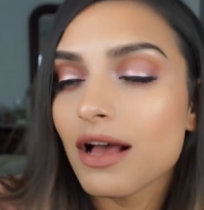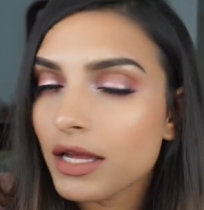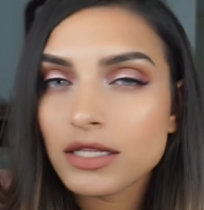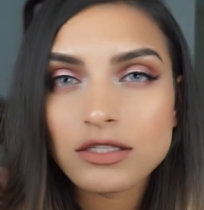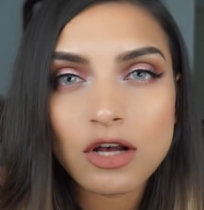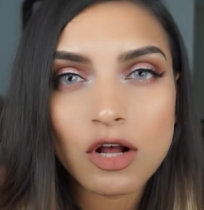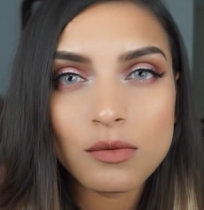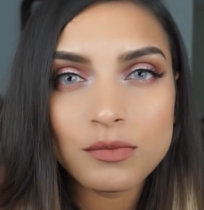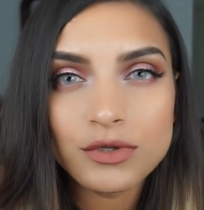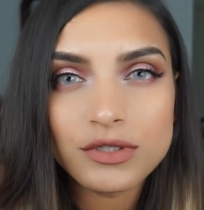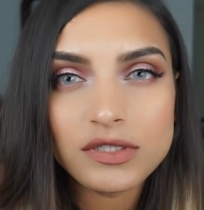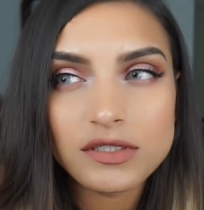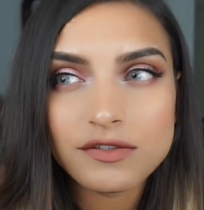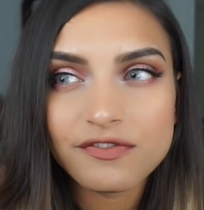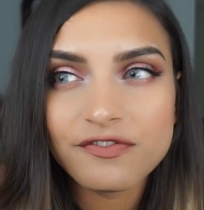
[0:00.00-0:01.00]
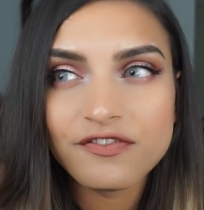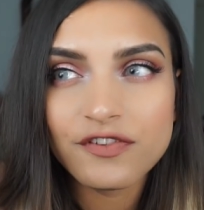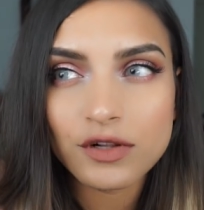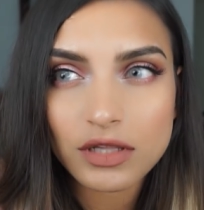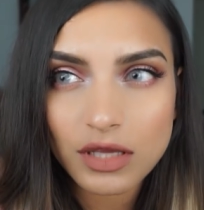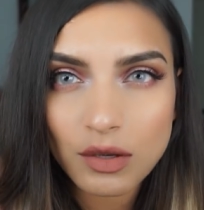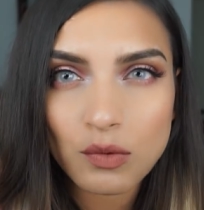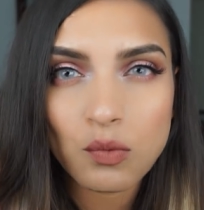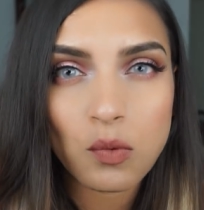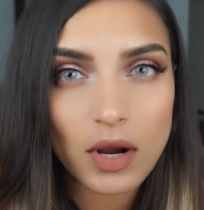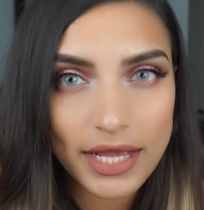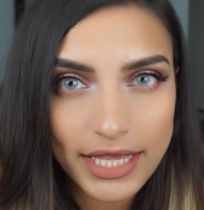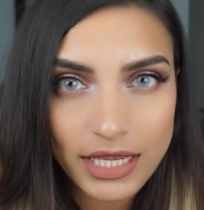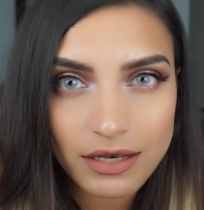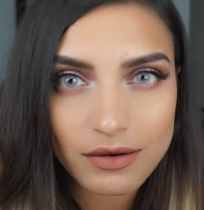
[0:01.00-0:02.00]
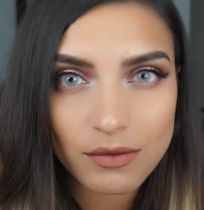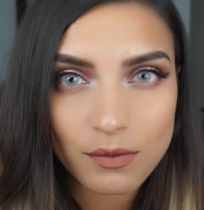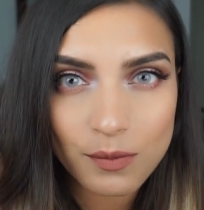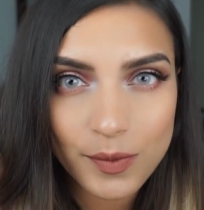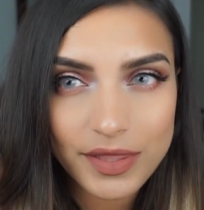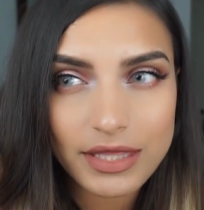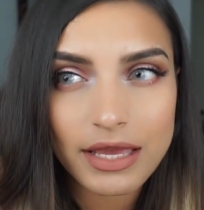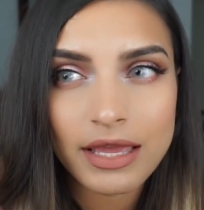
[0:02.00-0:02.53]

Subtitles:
It's almost fully white with a